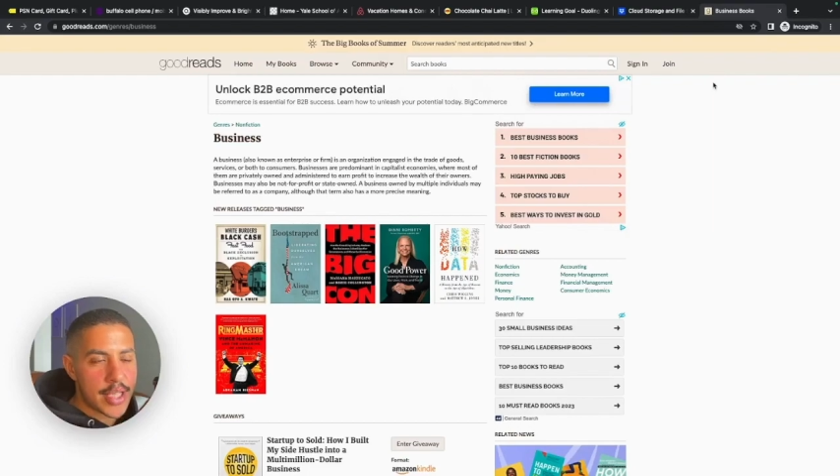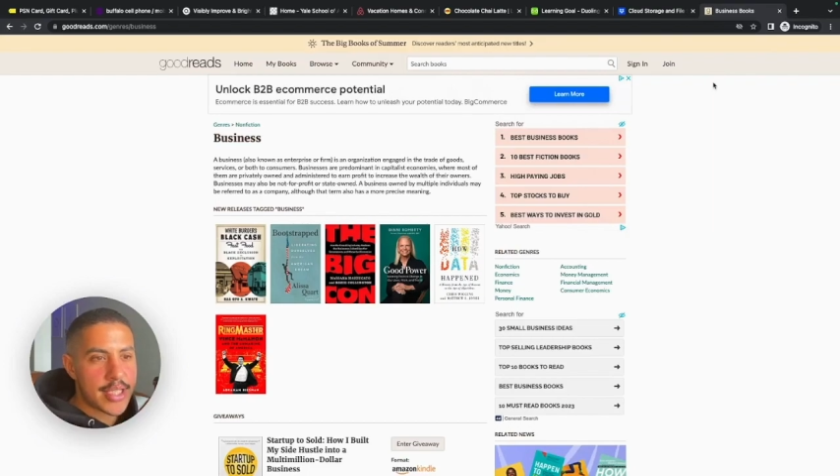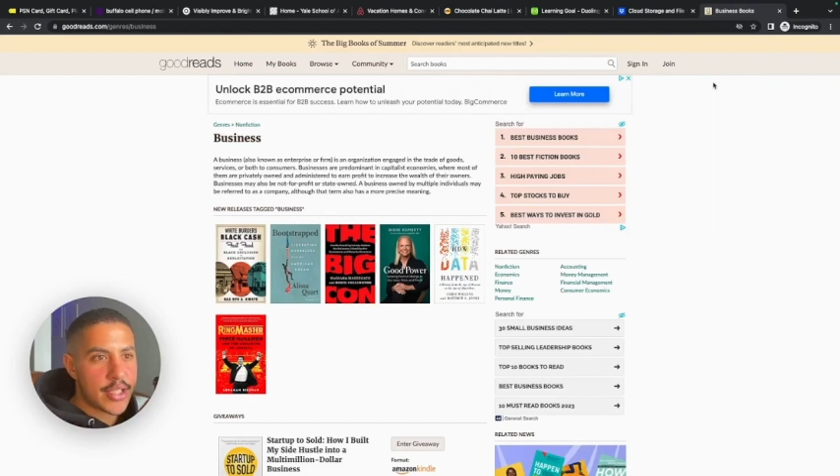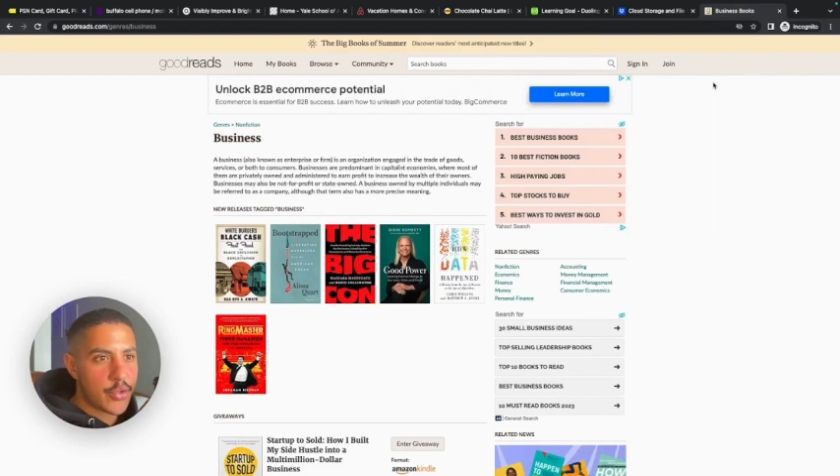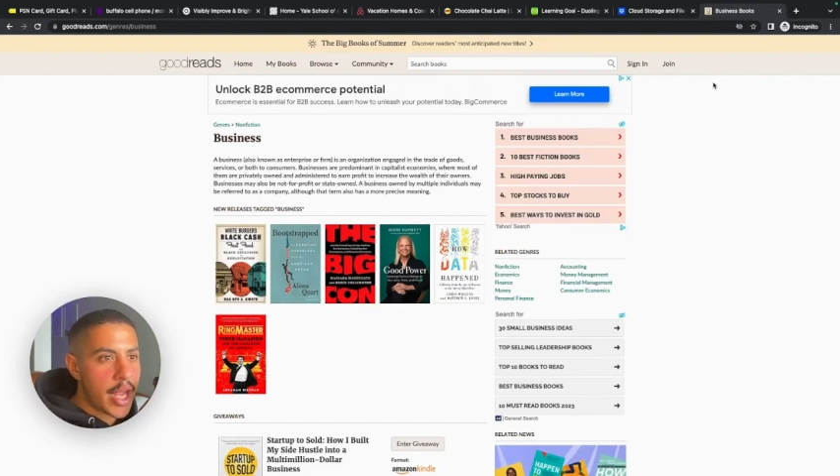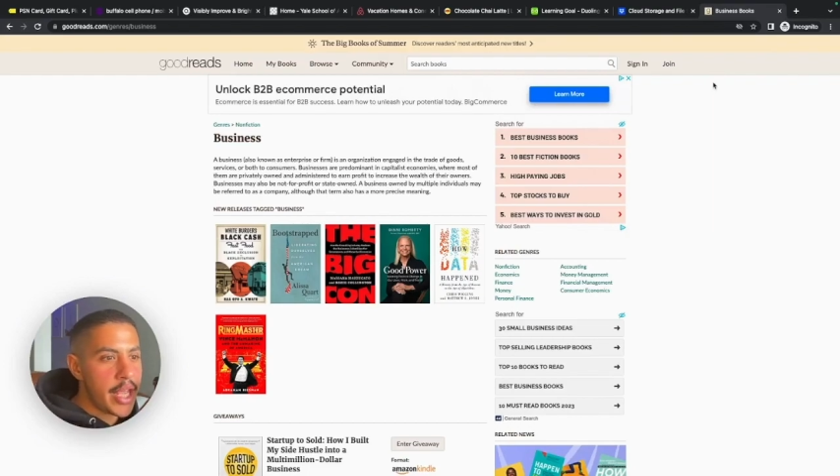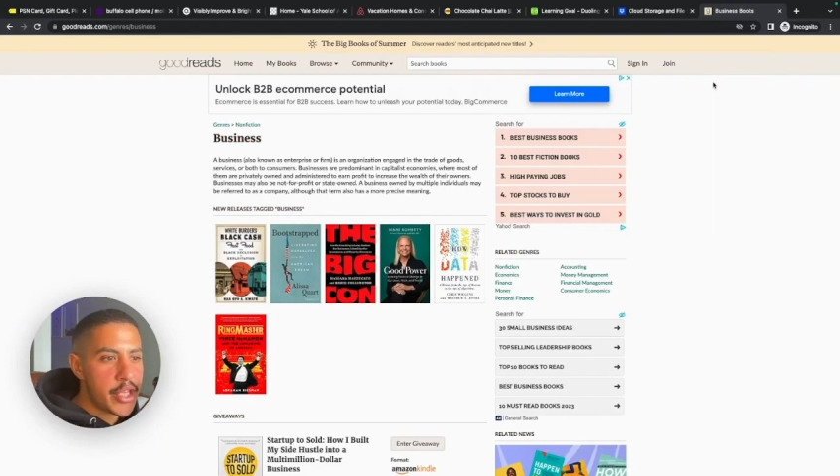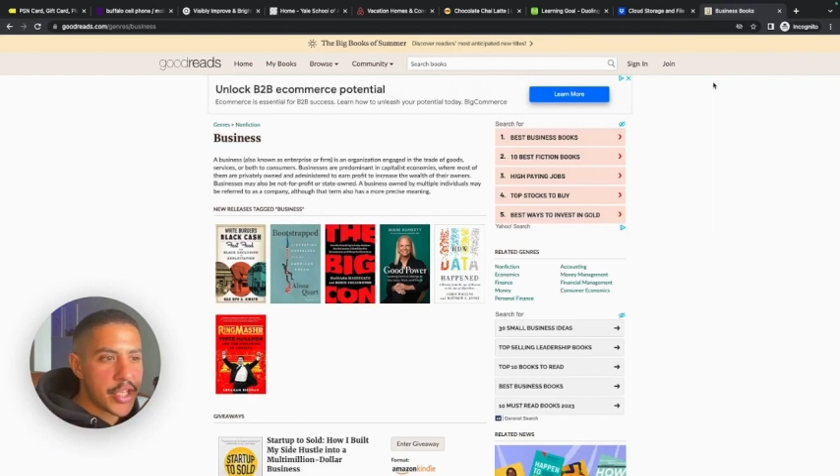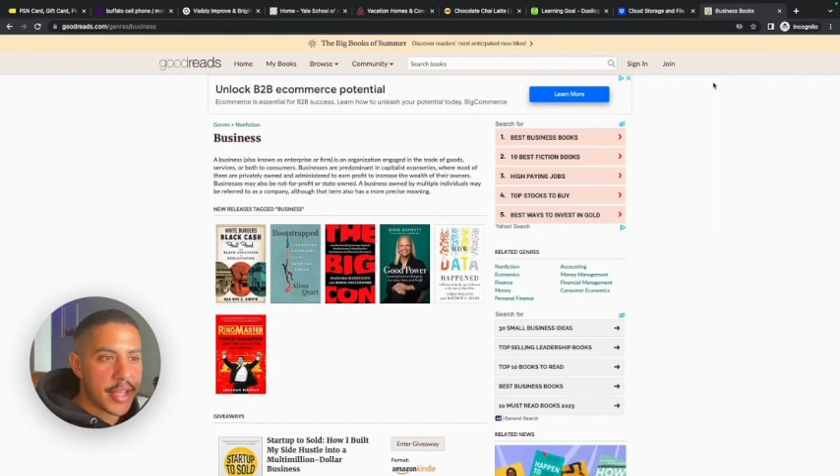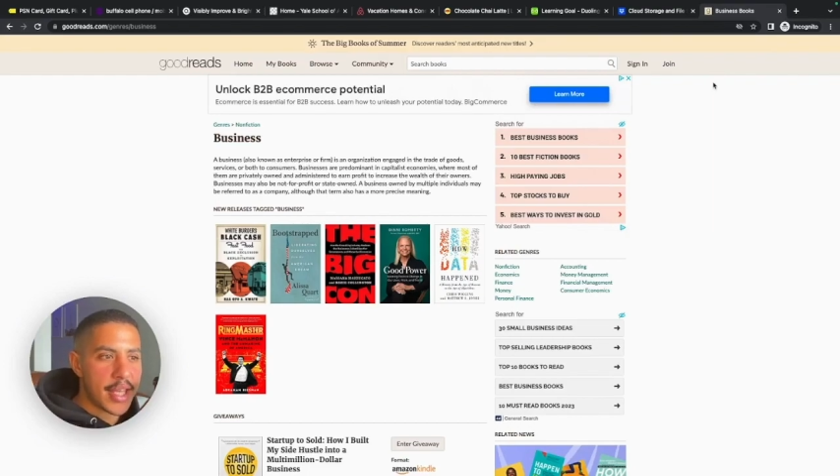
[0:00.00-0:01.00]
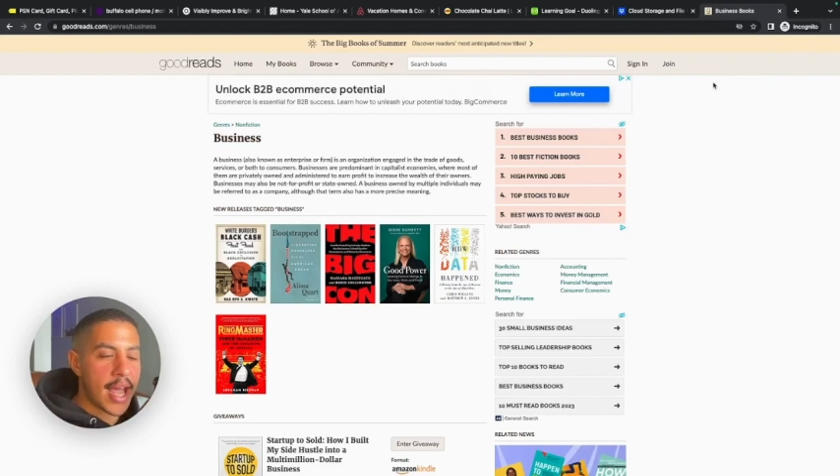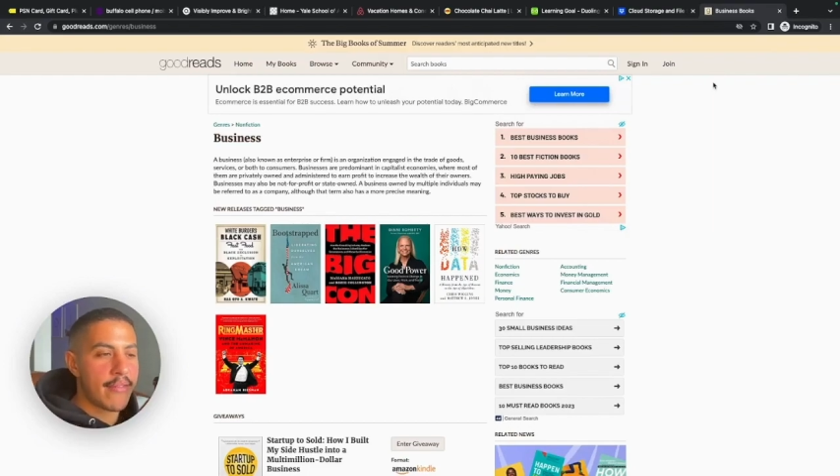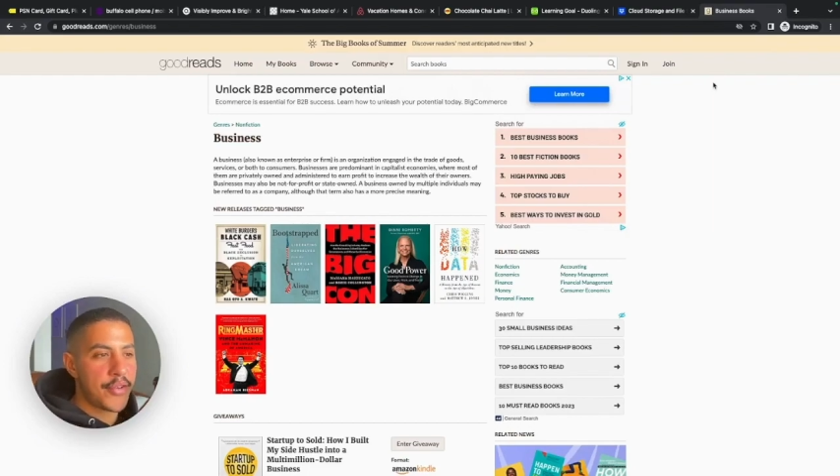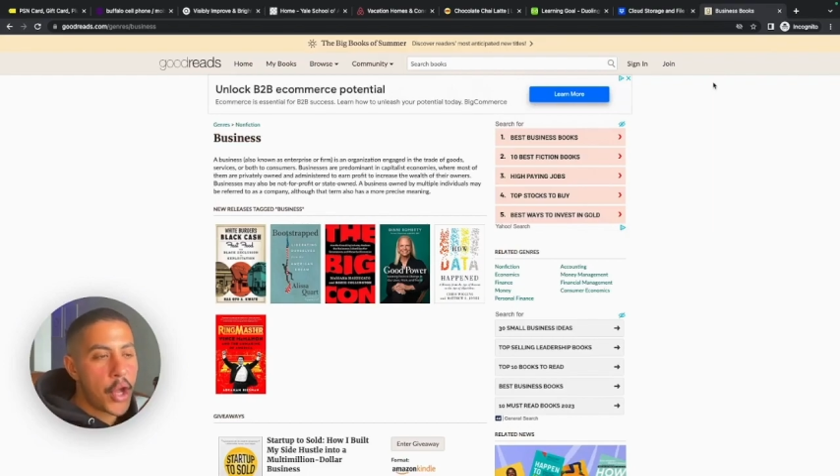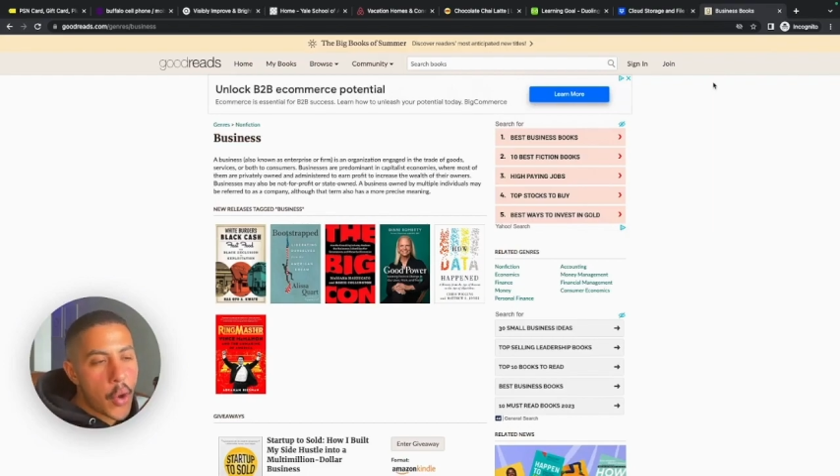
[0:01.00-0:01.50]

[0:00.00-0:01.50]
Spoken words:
strange that they have no